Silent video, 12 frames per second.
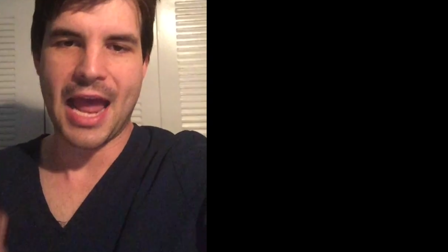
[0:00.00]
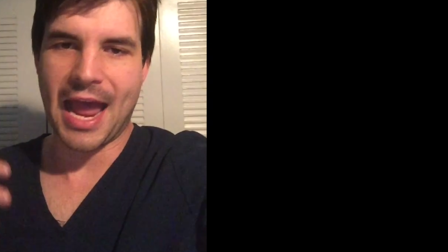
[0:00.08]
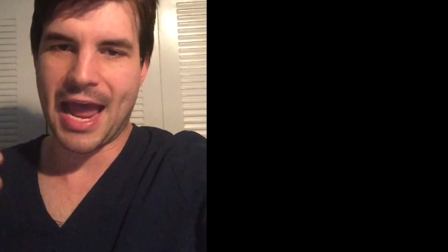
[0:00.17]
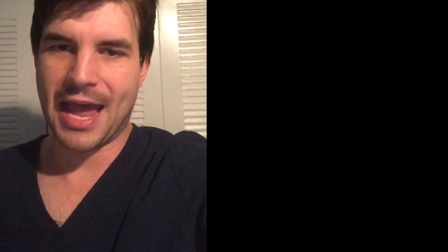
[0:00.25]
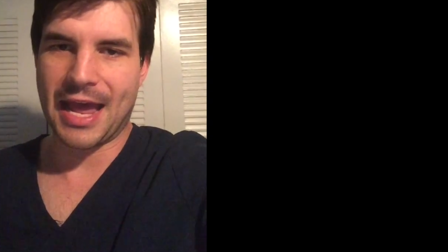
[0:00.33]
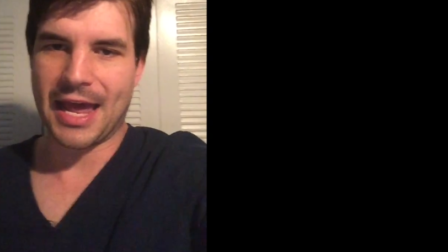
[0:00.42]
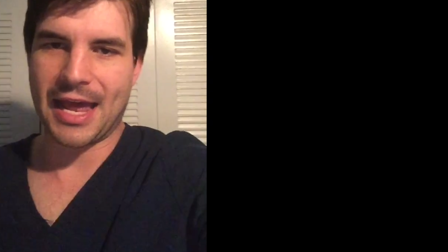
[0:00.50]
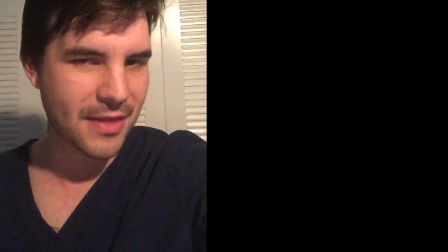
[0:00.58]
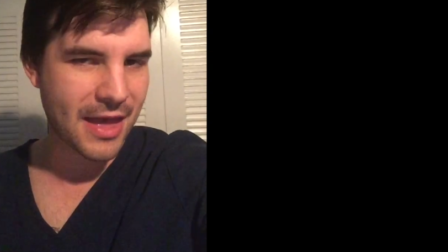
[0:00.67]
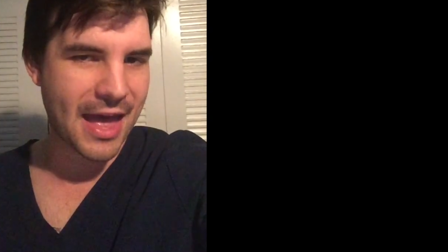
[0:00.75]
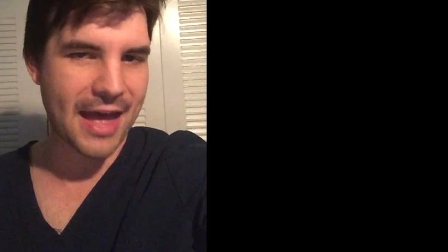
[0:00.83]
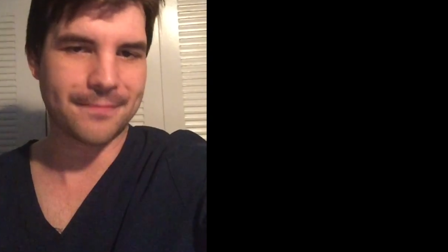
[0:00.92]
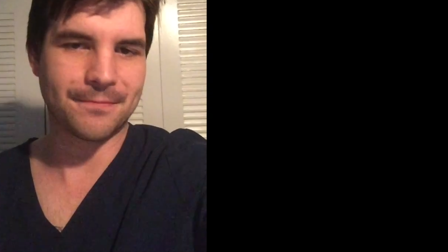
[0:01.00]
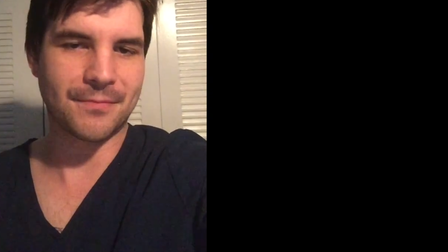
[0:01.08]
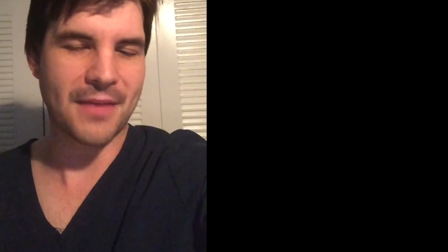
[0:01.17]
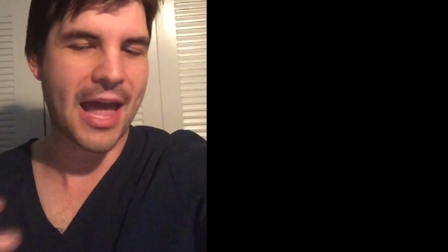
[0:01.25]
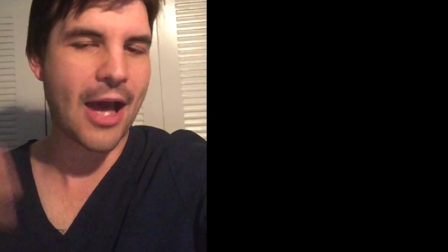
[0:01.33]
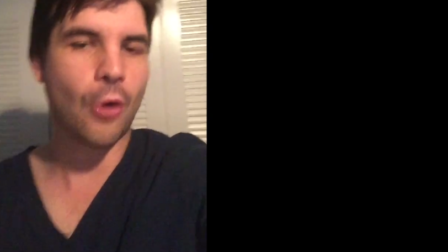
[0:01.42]
and the
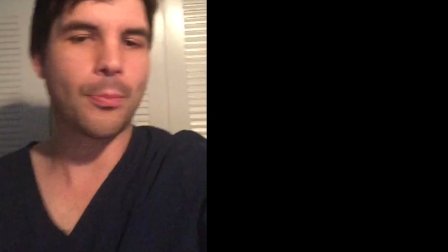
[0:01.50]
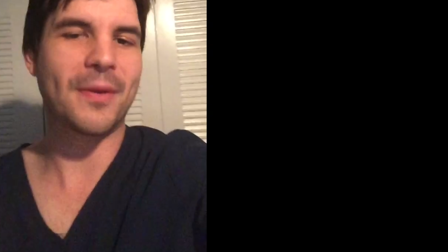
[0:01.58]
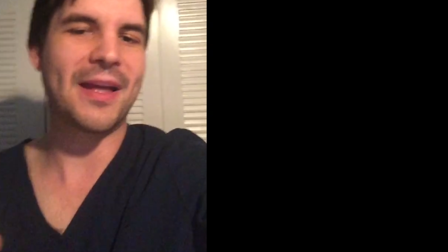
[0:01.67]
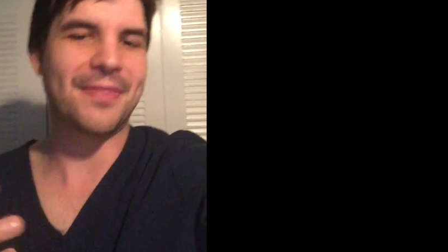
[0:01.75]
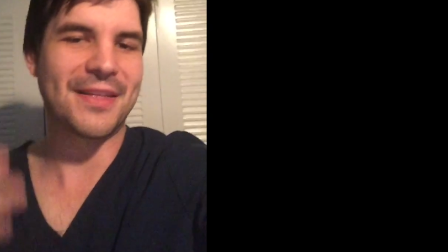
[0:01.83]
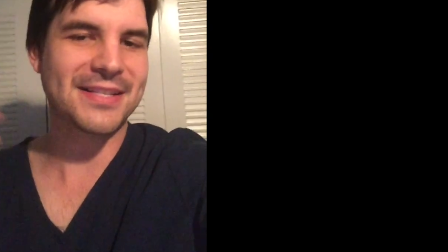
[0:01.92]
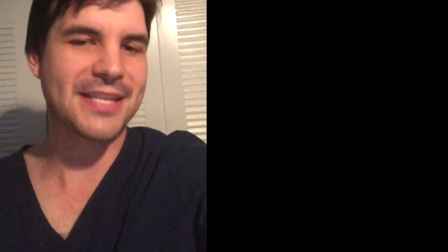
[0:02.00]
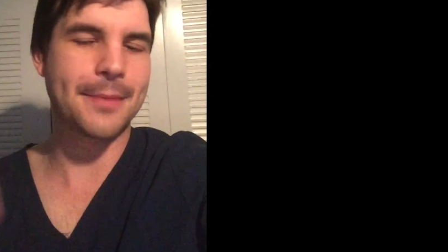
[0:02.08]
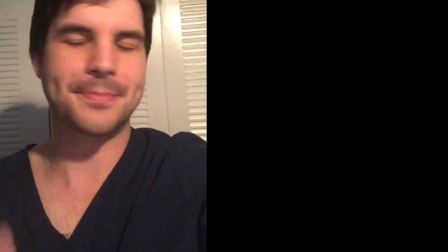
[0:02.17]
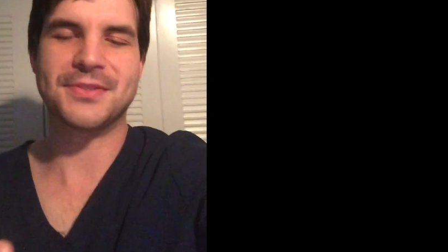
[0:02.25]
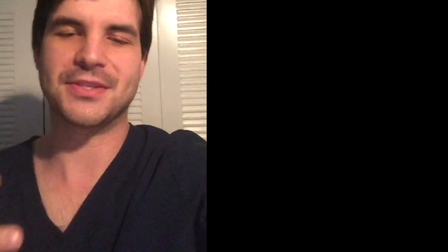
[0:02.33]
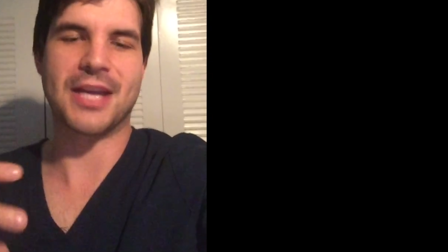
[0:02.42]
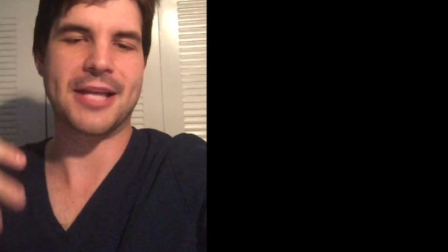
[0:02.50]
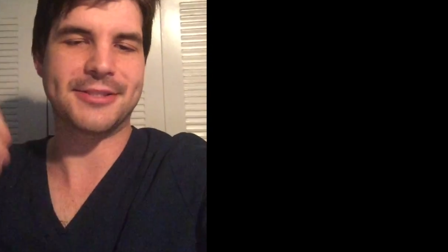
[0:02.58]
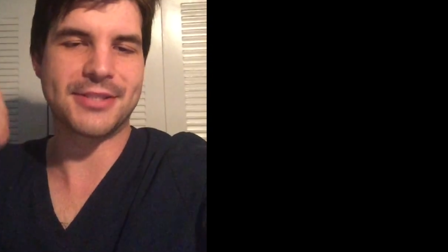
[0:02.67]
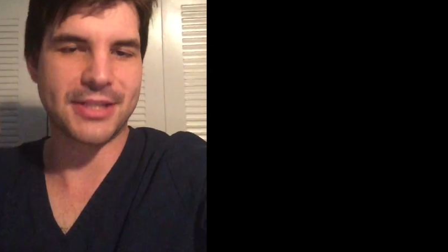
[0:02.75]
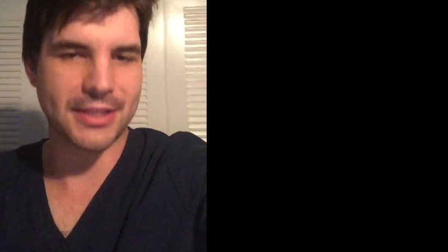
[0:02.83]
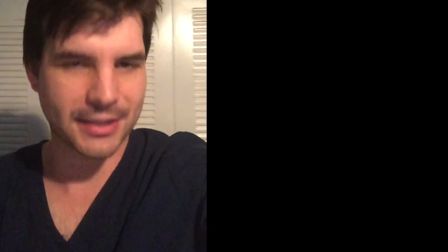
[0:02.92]
help and the tips
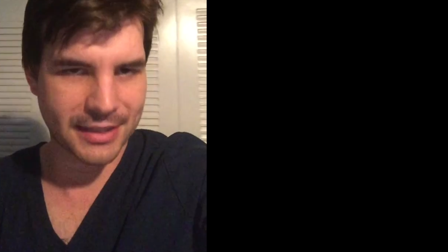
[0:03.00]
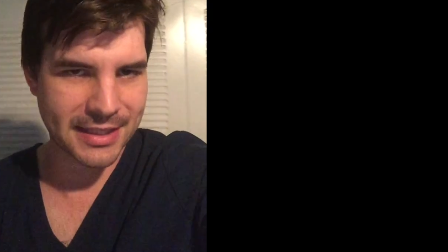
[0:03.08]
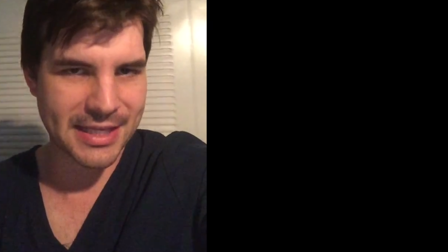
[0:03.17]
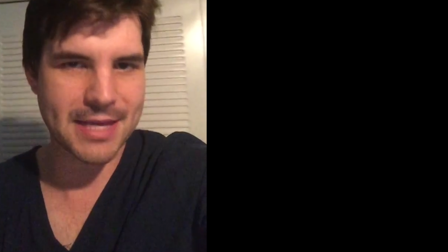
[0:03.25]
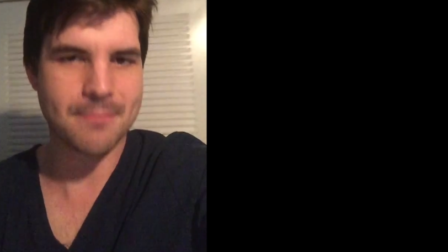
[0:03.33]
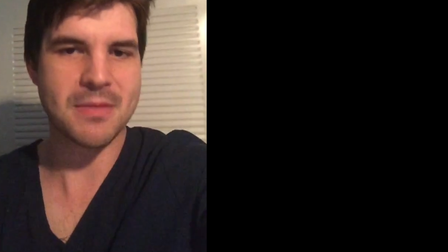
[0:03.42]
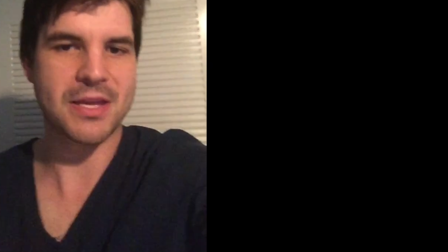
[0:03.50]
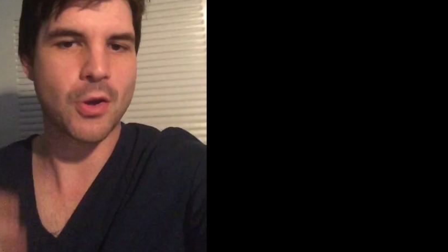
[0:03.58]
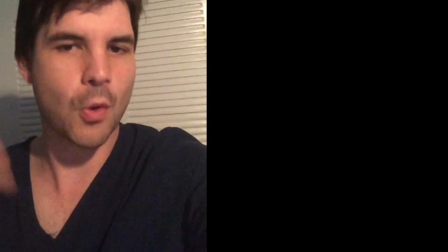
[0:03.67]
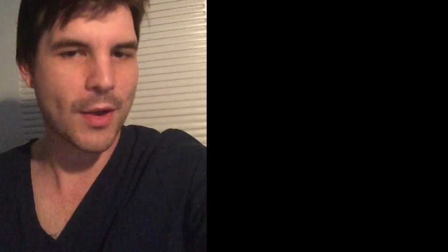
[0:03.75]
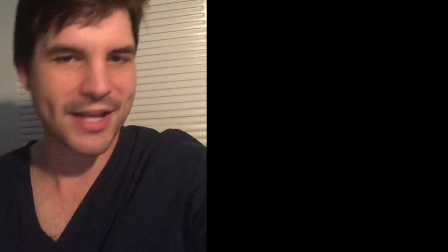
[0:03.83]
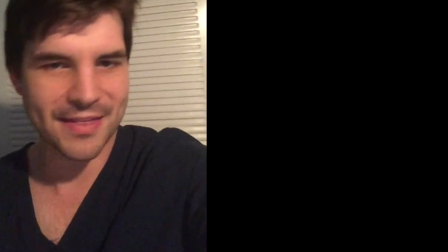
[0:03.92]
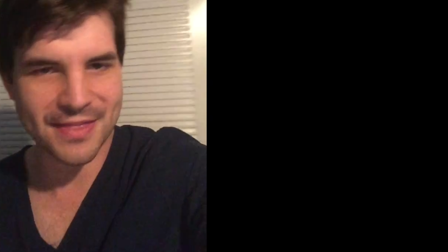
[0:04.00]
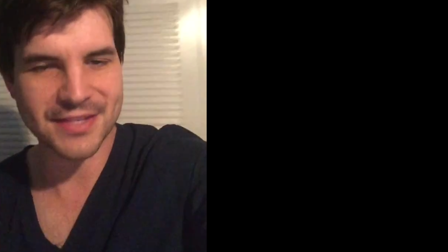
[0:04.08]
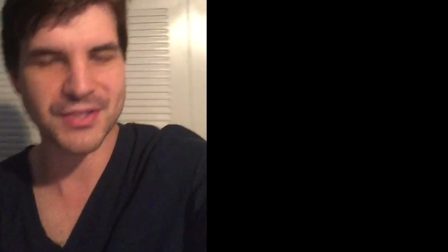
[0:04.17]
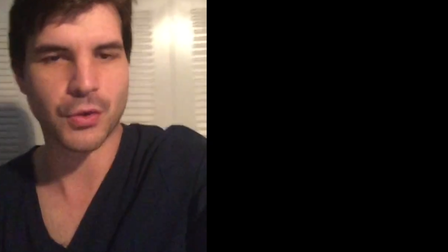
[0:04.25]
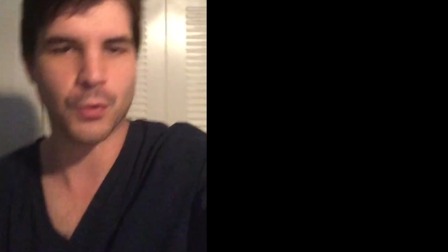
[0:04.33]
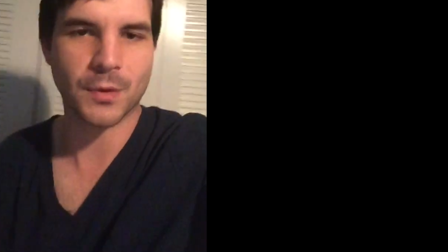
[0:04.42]
to keep me going in
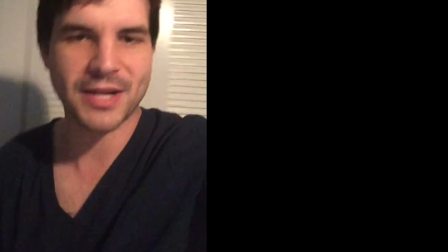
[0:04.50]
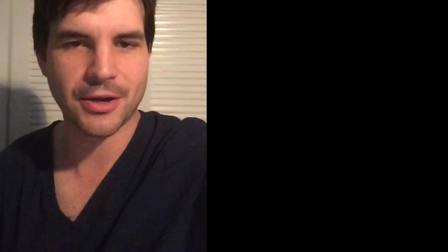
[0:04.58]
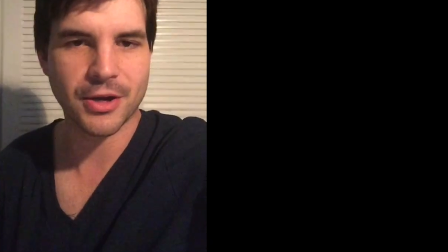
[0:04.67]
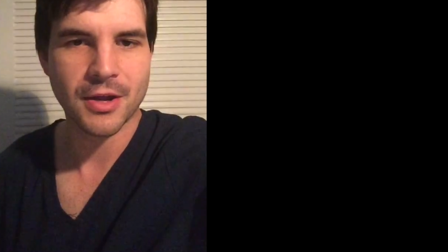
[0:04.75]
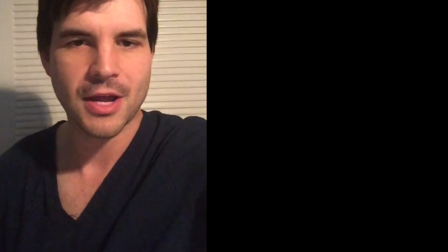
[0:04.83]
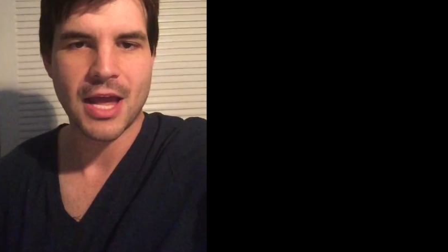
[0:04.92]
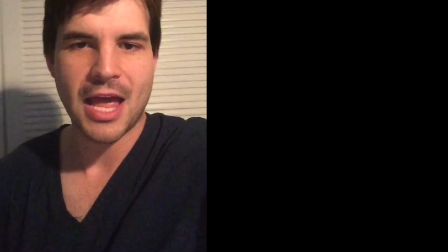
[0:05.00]
this career,